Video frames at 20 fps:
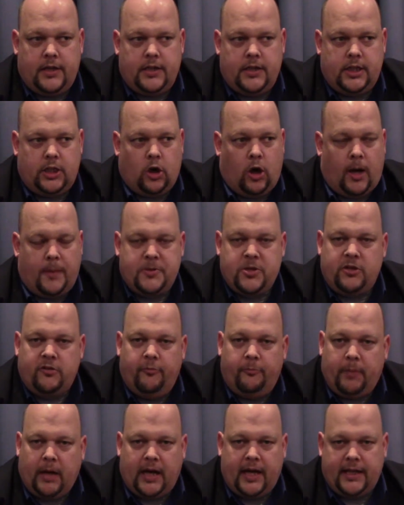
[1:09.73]
the option
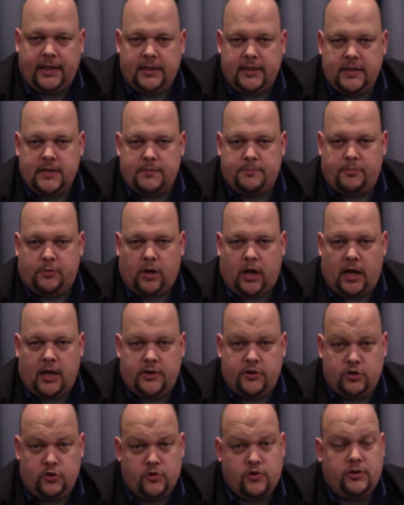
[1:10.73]
of buying these
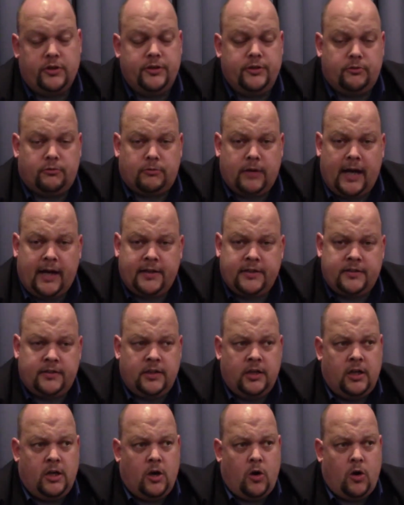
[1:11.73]
products usually direct